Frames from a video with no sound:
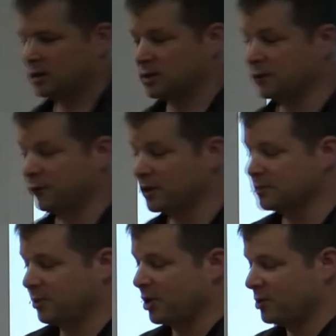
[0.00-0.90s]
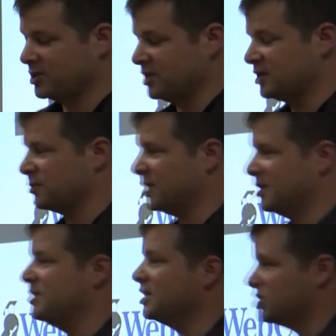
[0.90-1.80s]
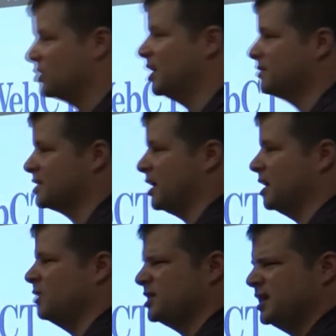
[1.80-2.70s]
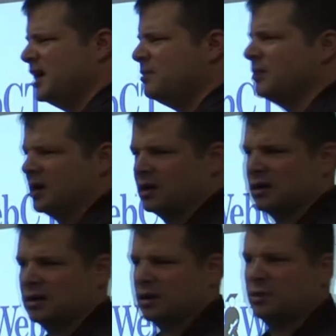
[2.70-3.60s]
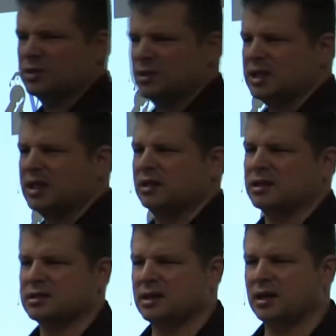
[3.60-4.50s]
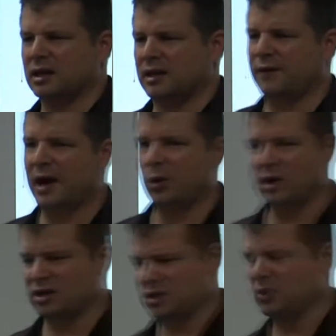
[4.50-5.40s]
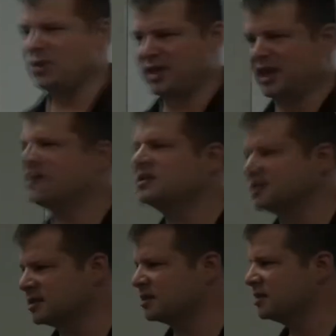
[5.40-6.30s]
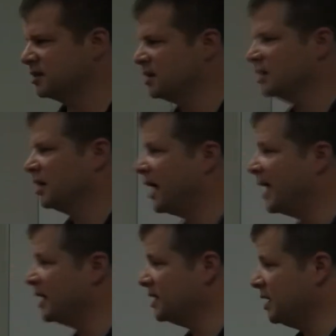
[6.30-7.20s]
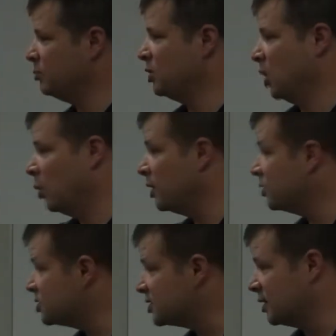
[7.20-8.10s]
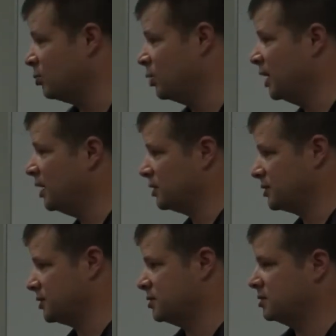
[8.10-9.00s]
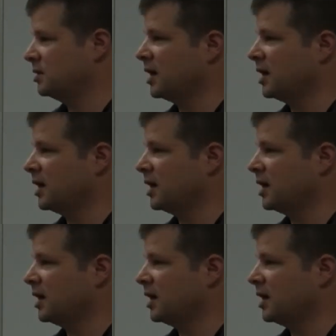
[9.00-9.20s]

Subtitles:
So the first part was just from an administrative side, it was a nightmare. It was ridiculous that if I want to do this, I had to keep going to someone else.